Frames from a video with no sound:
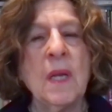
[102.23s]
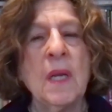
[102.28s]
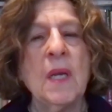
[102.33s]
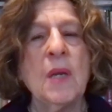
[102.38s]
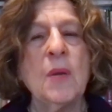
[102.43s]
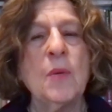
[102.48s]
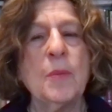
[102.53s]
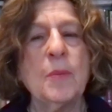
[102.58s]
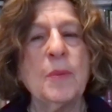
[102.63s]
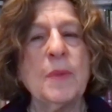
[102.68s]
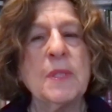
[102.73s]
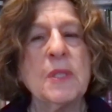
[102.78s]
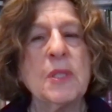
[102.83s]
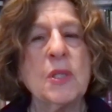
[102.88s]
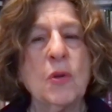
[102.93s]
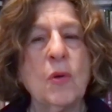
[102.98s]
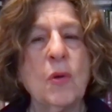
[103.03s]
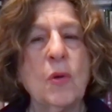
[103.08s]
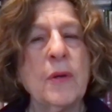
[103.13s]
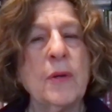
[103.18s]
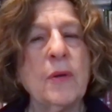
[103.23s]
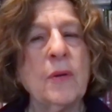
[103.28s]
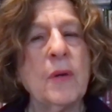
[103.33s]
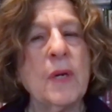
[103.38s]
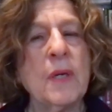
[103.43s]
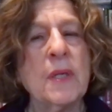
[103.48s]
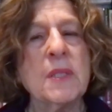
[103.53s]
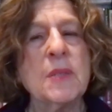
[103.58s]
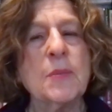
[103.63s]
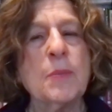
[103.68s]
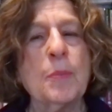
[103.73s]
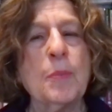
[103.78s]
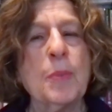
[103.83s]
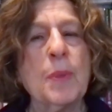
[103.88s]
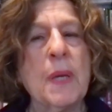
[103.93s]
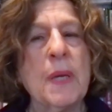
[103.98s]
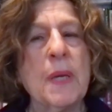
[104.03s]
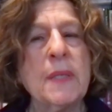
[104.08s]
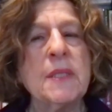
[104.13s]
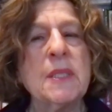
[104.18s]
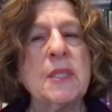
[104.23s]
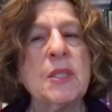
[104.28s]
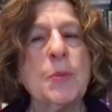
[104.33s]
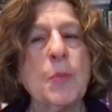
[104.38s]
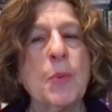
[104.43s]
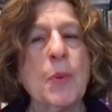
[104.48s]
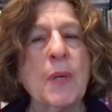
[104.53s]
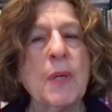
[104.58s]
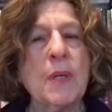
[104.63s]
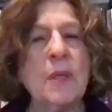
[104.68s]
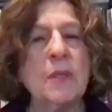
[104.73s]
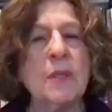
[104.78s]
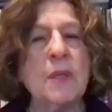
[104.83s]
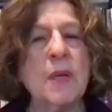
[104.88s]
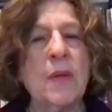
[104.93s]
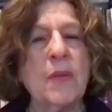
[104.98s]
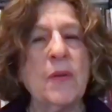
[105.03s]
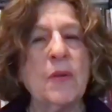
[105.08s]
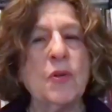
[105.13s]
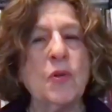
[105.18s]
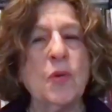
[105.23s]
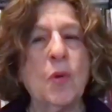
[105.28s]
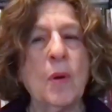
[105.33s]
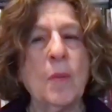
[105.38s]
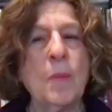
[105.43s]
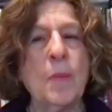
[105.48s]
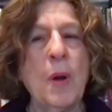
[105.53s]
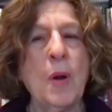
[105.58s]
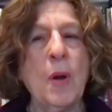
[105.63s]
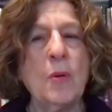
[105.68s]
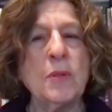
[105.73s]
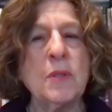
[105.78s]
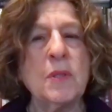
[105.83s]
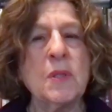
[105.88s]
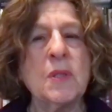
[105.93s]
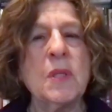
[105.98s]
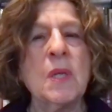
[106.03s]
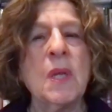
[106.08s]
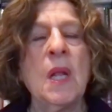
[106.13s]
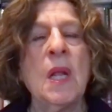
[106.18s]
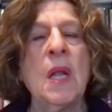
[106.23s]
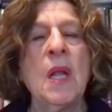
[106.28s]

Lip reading: it would be slaughtered and its blood sprinkled on the doorposts